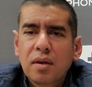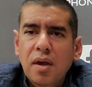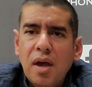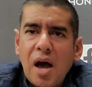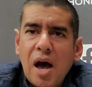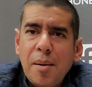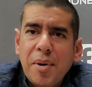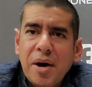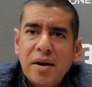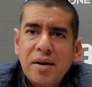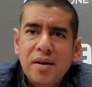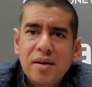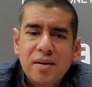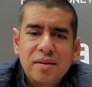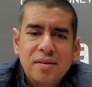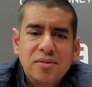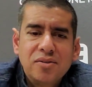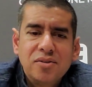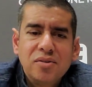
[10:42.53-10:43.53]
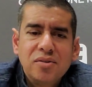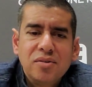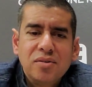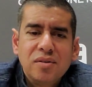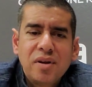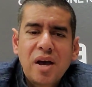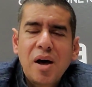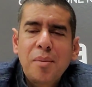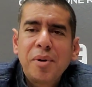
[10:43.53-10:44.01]
How
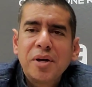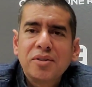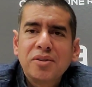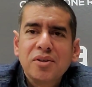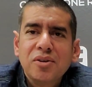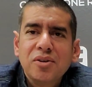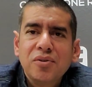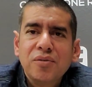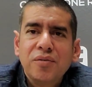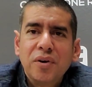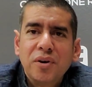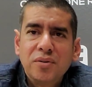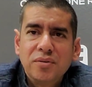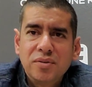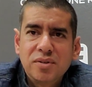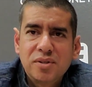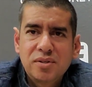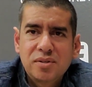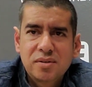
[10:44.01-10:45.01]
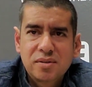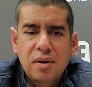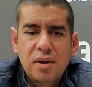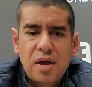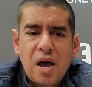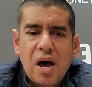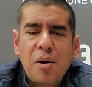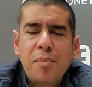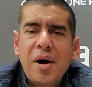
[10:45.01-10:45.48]
about the new phones?
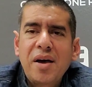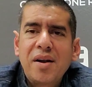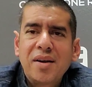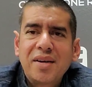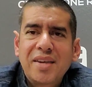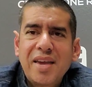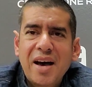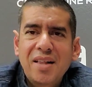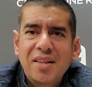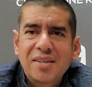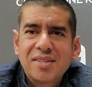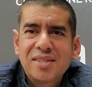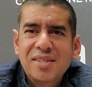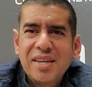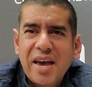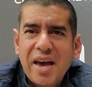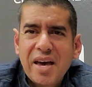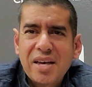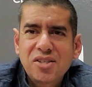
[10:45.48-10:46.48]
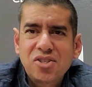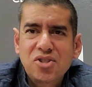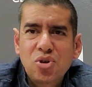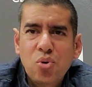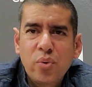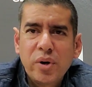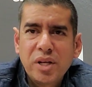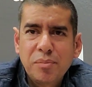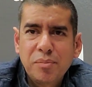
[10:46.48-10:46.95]
How about a Galaxy
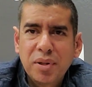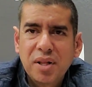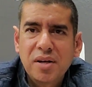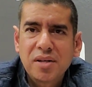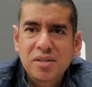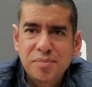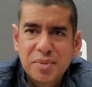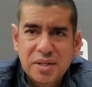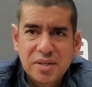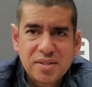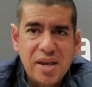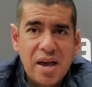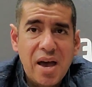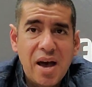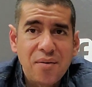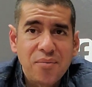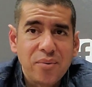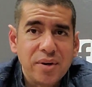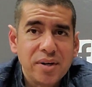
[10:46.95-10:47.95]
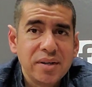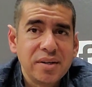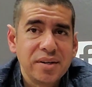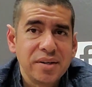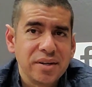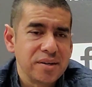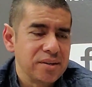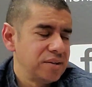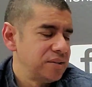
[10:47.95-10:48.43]
S20 Plus? Because I have one in
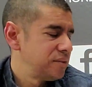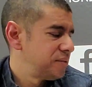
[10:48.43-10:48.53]
here.